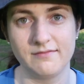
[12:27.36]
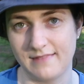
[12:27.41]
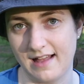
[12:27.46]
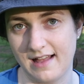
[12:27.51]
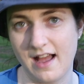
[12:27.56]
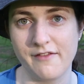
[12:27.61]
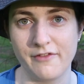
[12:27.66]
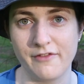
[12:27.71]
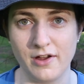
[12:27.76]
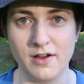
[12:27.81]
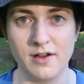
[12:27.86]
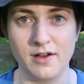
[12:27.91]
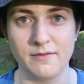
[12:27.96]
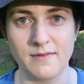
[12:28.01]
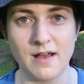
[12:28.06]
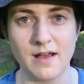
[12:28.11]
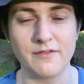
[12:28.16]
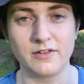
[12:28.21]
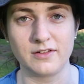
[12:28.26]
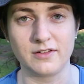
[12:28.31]
have
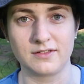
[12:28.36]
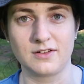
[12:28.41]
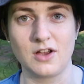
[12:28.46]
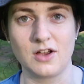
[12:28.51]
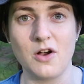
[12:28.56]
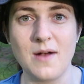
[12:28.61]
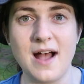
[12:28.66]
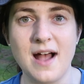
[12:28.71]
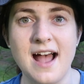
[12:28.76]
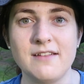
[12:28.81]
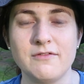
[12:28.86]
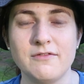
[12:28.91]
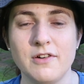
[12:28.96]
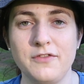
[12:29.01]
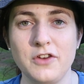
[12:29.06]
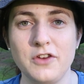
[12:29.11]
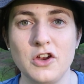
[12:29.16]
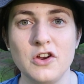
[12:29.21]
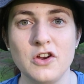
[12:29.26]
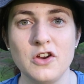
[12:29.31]
a go at,
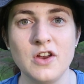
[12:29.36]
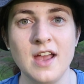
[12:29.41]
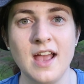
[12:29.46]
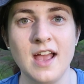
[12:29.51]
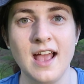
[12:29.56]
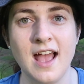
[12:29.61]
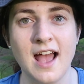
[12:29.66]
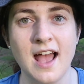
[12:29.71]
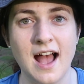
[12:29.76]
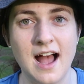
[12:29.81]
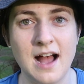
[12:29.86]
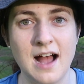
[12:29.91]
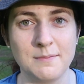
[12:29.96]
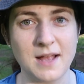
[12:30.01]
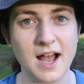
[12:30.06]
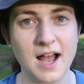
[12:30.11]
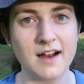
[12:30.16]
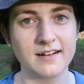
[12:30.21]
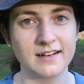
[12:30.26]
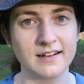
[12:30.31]
review.
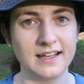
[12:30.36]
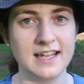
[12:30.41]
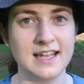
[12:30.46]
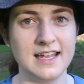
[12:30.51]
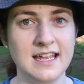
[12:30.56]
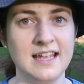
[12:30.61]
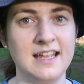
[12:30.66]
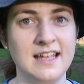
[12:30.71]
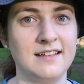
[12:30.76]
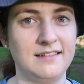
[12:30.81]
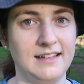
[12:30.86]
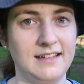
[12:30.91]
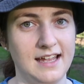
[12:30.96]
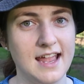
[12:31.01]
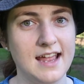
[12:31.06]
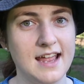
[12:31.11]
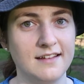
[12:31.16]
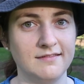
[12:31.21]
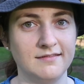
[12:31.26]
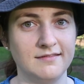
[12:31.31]
Currently
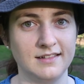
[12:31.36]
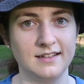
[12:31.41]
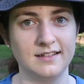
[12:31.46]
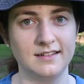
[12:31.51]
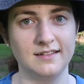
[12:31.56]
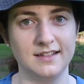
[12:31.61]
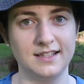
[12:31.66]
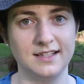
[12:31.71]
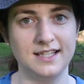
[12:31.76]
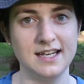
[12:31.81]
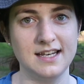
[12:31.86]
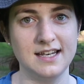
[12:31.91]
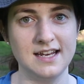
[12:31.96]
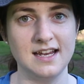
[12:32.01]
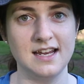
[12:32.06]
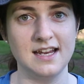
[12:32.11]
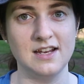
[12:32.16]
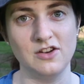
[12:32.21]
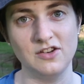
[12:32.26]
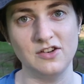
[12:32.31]
in
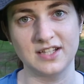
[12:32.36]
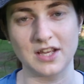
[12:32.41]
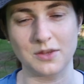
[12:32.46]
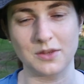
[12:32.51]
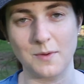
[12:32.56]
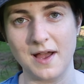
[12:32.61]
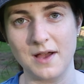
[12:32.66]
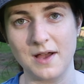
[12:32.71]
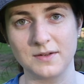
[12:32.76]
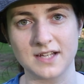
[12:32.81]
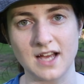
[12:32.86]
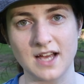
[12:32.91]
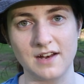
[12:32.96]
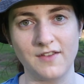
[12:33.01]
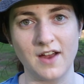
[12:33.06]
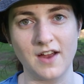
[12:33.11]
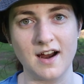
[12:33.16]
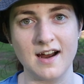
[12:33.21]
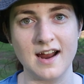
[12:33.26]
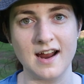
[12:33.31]
Sydney, New South Wales kind
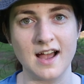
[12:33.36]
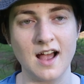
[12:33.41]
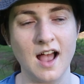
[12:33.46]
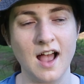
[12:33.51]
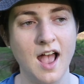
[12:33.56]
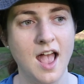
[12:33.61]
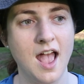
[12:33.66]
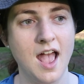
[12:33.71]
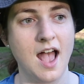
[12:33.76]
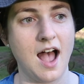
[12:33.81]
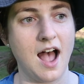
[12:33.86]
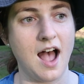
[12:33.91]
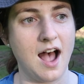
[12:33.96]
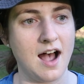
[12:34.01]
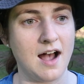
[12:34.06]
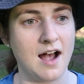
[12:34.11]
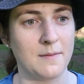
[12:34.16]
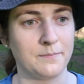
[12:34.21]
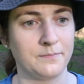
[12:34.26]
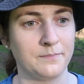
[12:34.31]
of area,
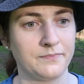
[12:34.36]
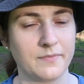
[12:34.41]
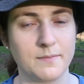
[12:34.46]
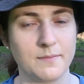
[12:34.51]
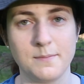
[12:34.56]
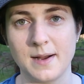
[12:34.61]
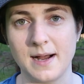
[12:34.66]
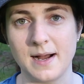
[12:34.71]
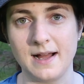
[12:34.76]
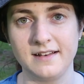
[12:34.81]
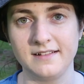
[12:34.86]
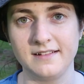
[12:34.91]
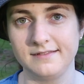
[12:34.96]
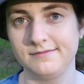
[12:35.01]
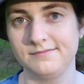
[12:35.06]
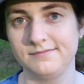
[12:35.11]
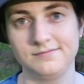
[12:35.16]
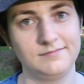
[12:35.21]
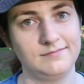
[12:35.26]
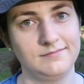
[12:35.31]
but
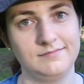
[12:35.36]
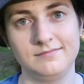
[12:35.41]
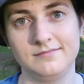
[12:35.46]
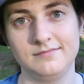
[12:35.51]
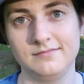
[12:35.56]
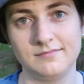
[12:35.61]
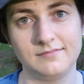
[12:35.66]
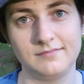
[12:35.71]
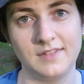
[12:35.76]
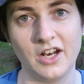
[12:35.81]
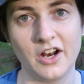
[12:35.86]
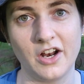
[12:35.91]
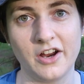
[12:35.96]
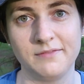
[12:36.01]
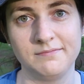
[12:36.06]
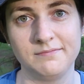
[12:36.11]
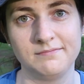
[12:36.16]
you know,